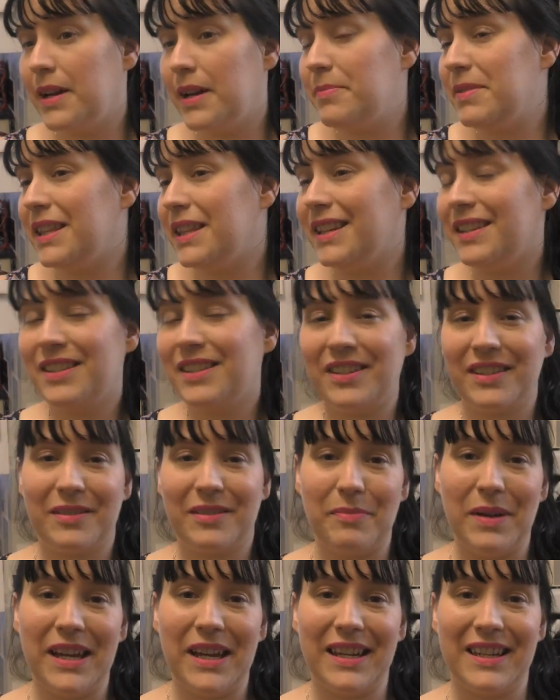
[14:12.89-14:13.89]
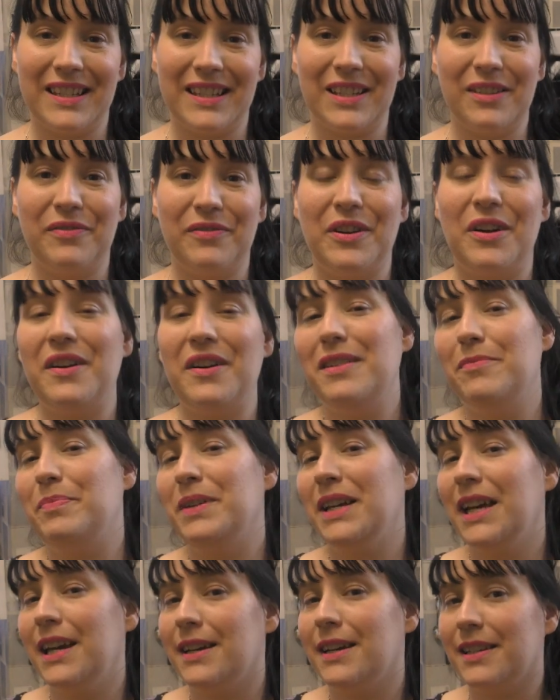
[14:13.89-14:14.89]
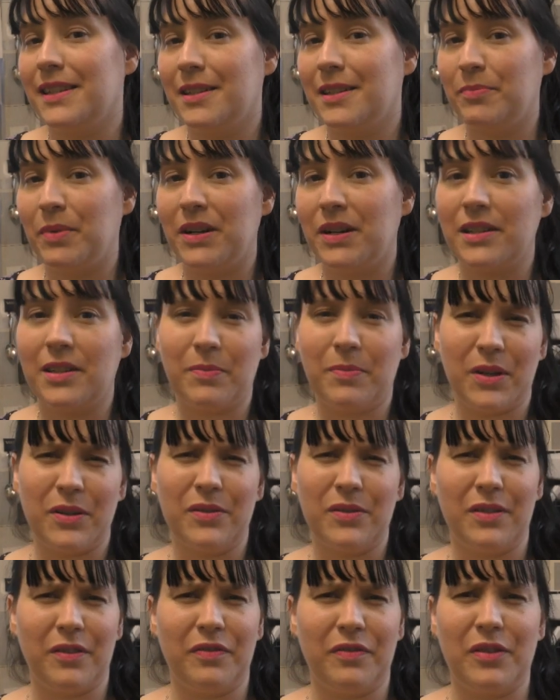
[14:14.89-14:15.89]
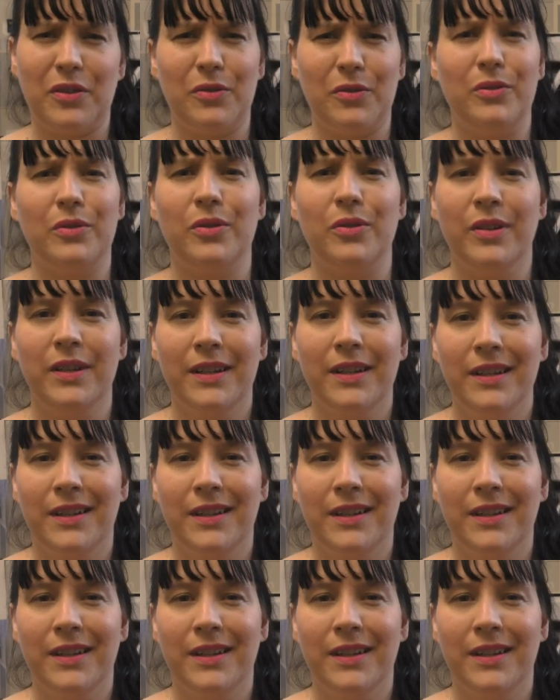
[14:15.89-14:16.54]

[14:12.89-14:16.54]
Maybe that's just me because I've got IBS, but I suppose if you're